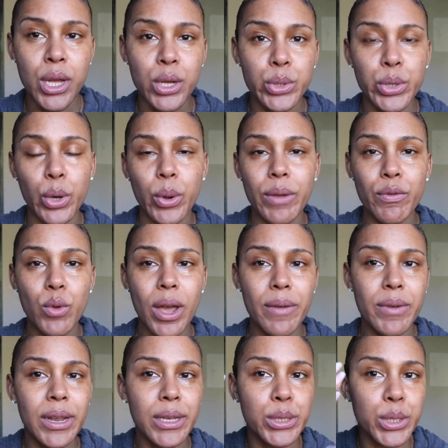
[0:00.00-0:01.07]
So if you
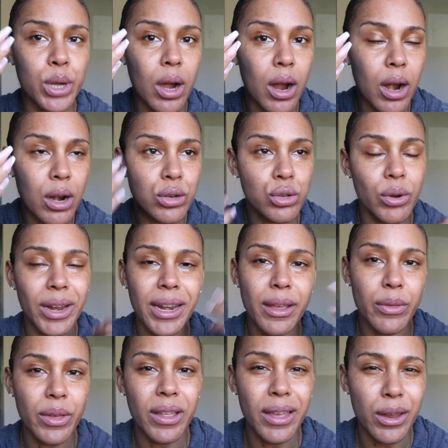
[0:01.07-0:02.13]
have any scars or
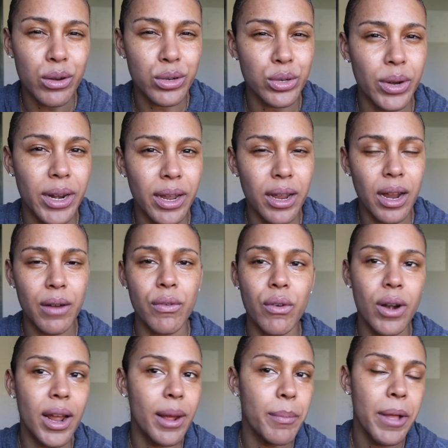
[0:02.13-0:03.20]
anything that you're trying to
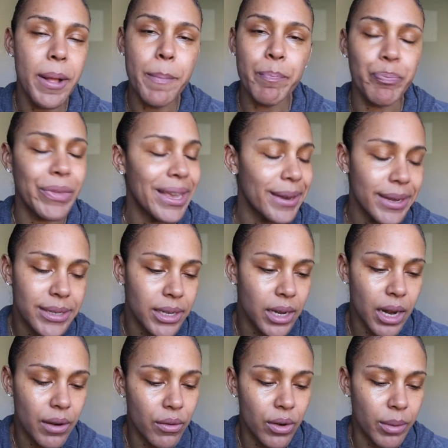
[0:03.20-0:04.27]
cover up, it doesn't
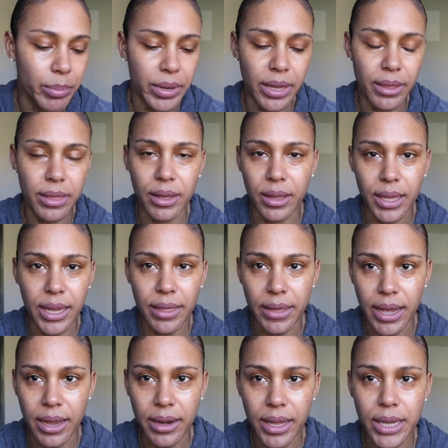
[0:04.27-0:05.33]
cover up anything like
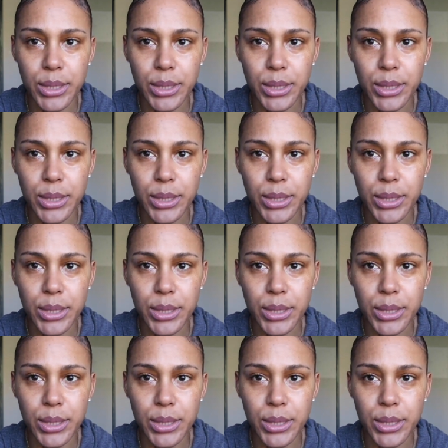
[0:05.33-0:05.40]
that.